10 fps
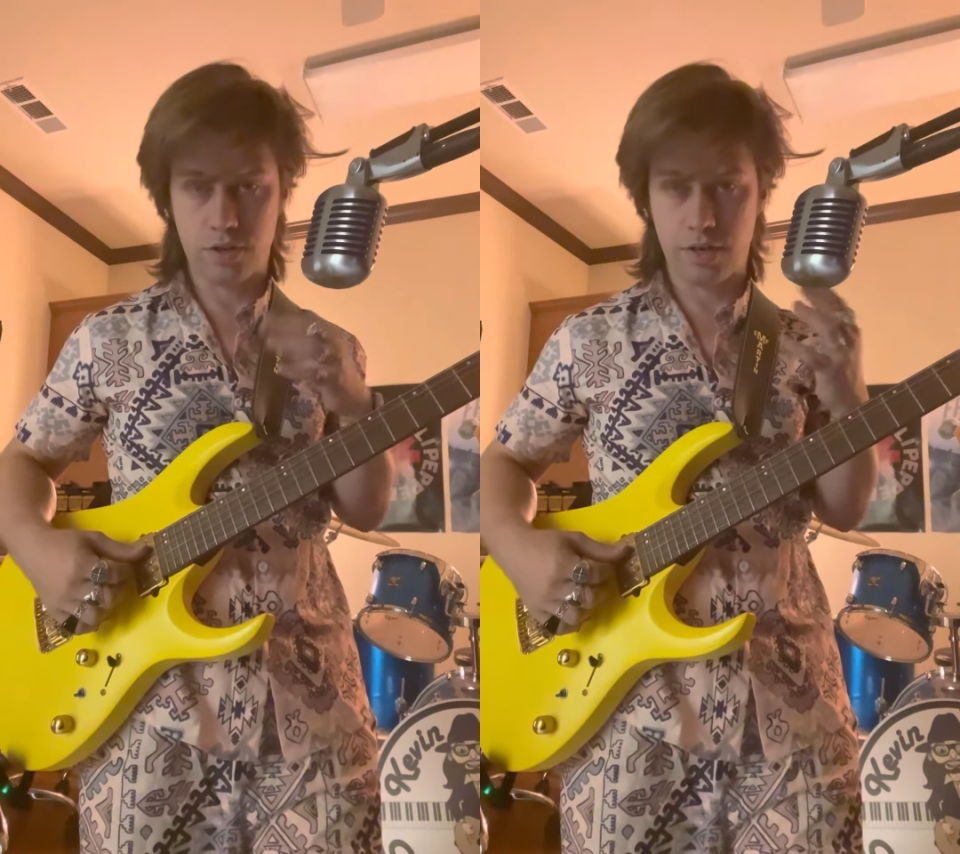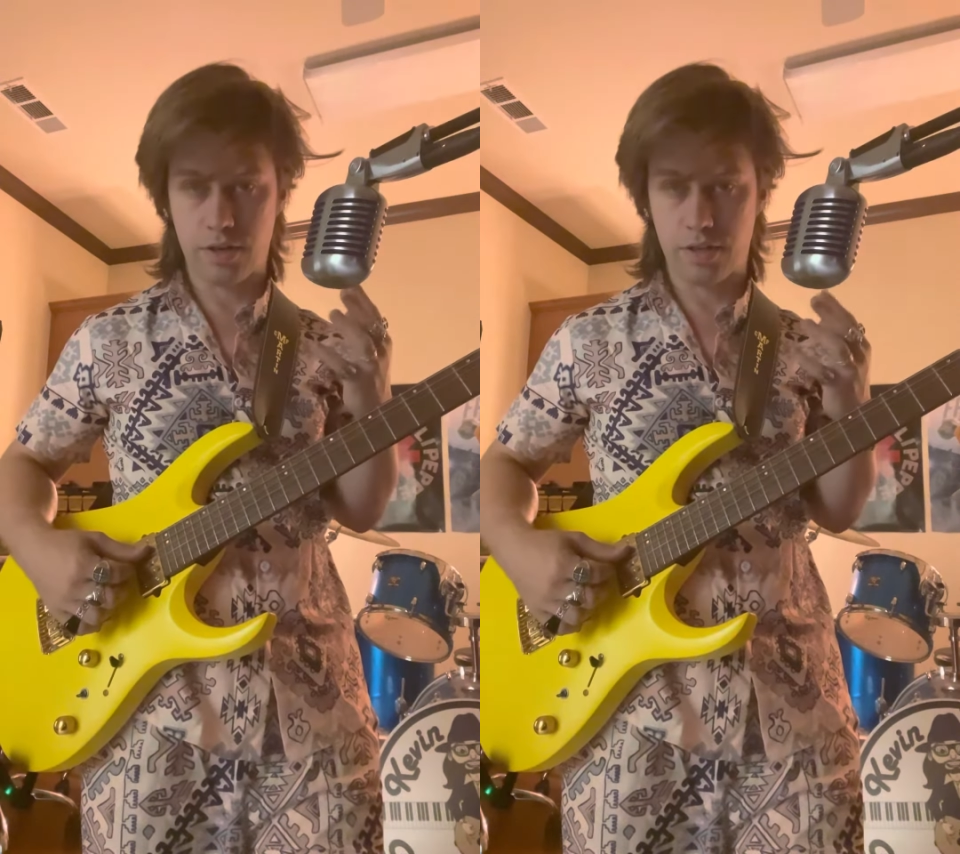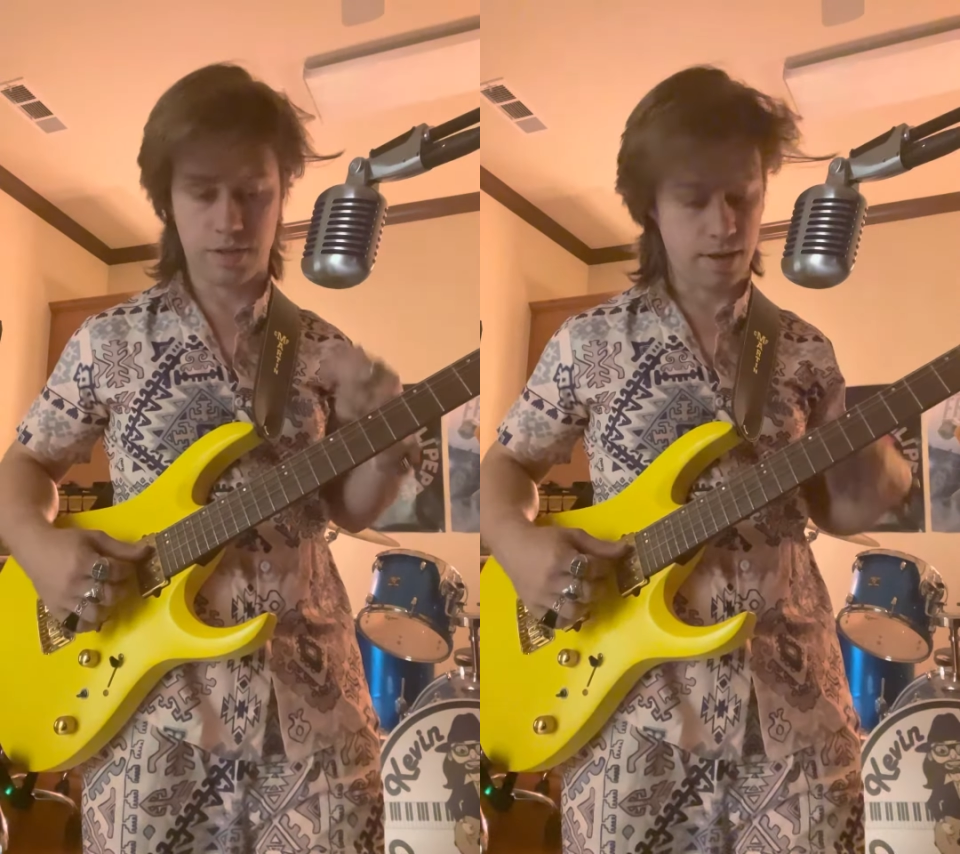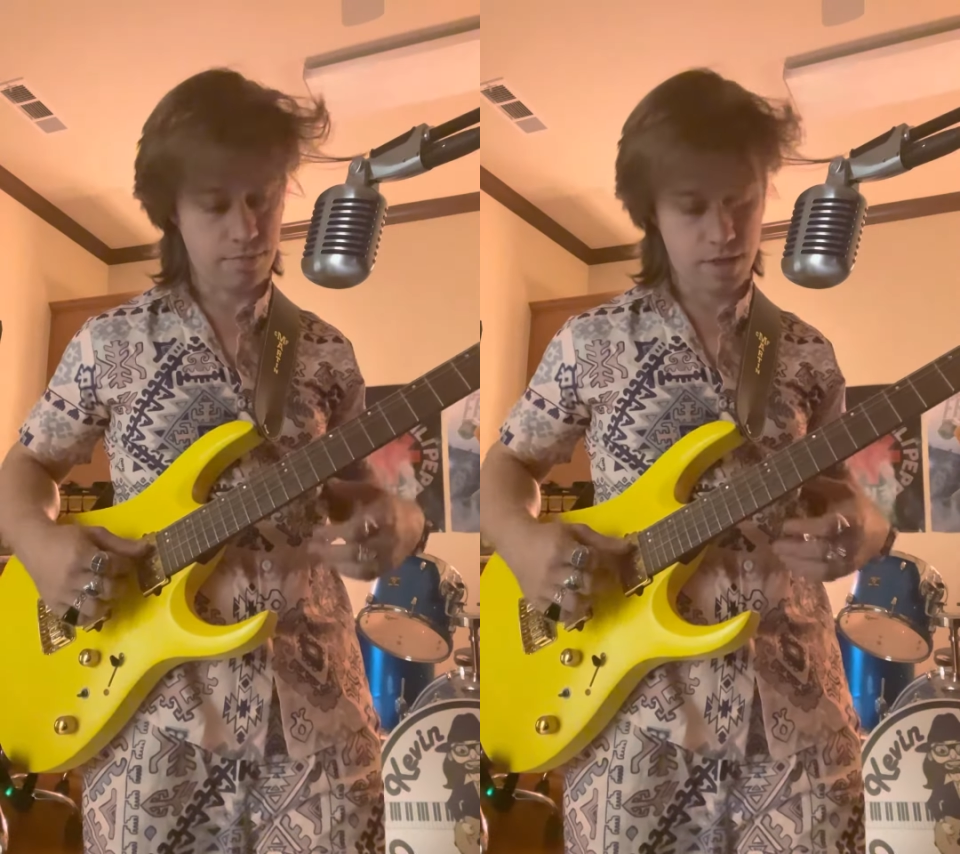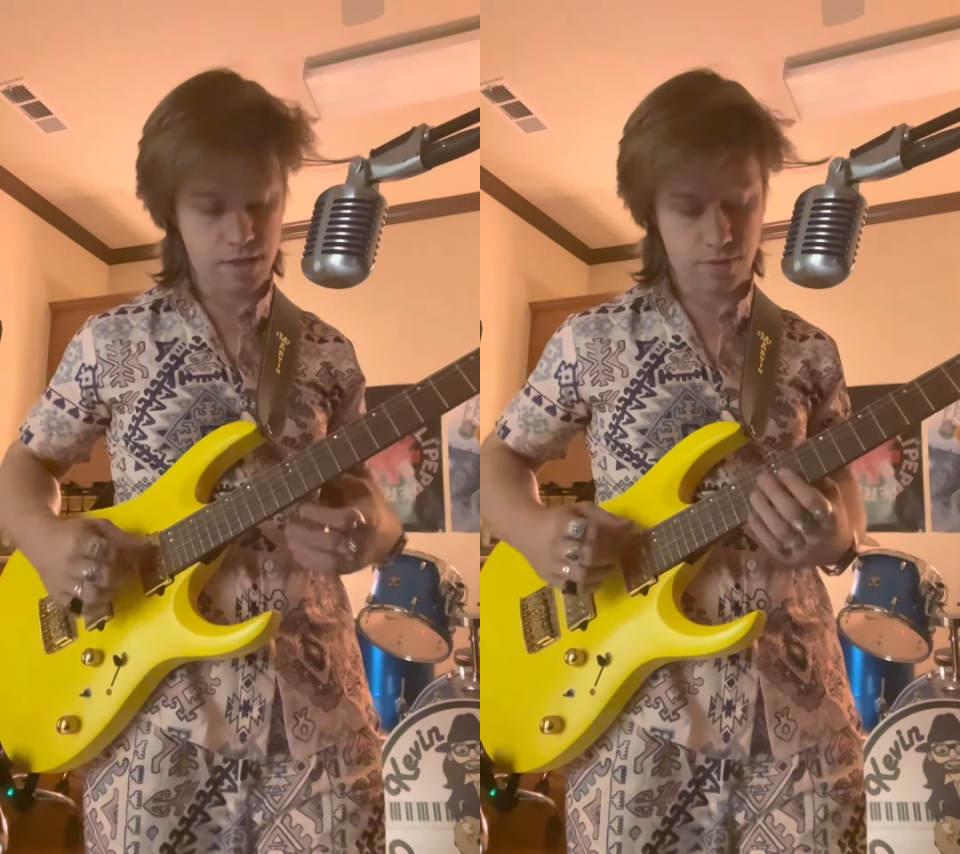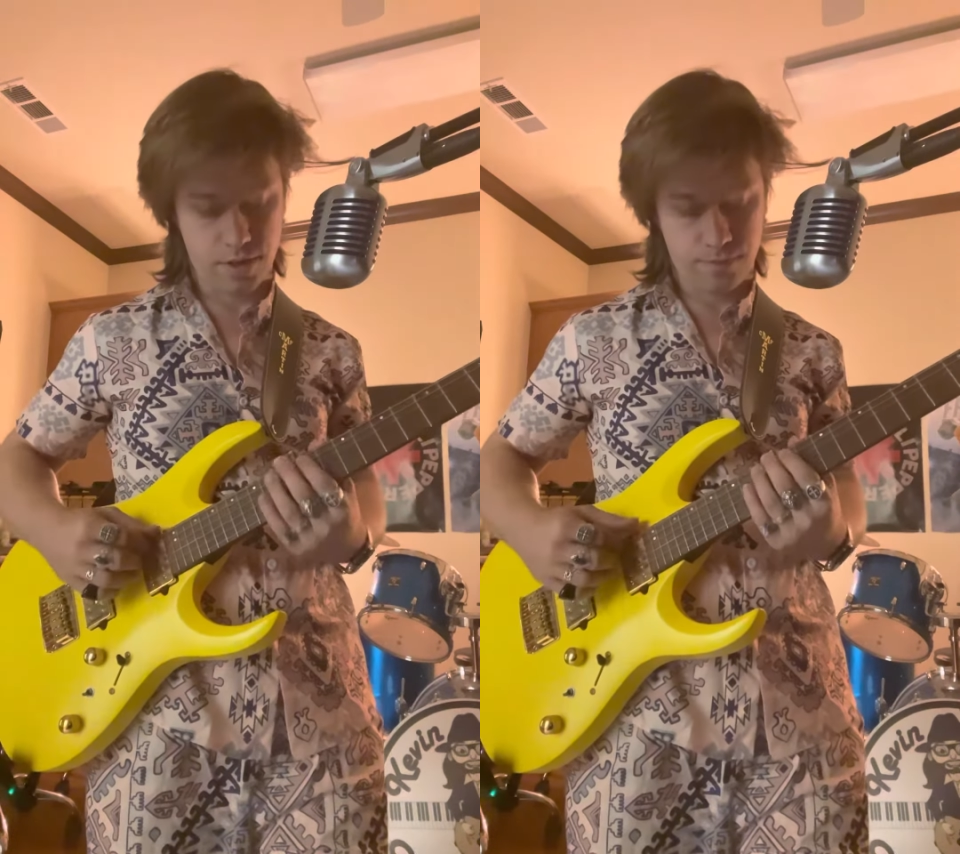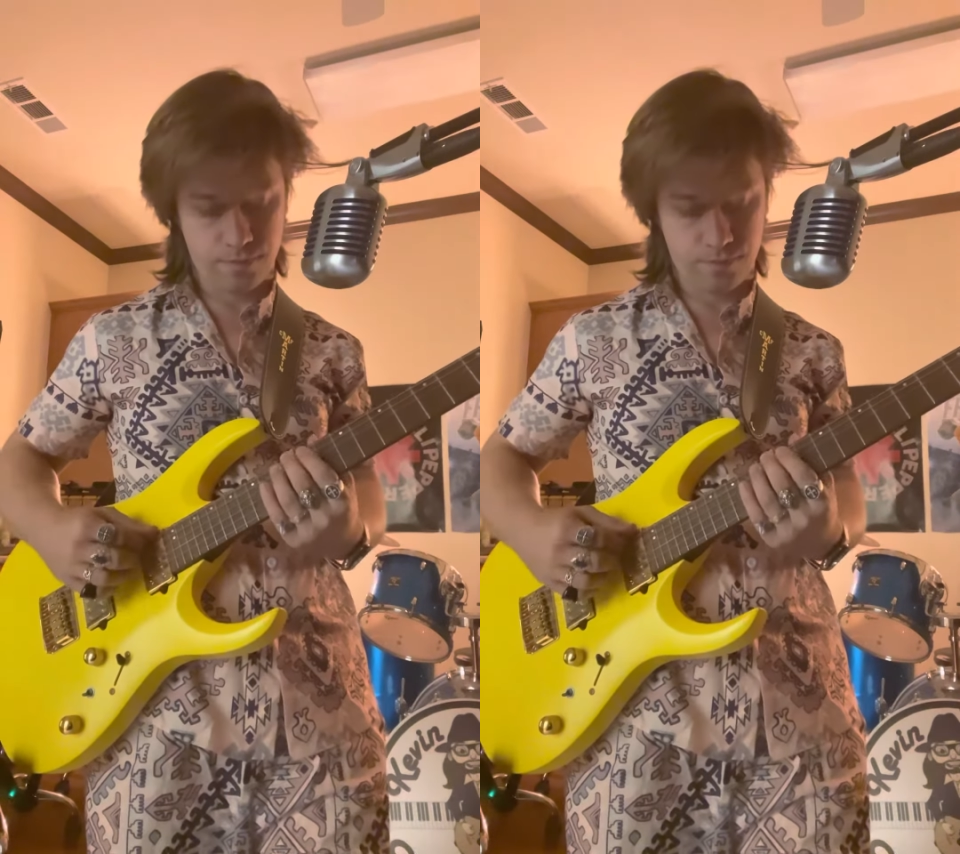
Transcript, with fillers: you hear the same thing, right?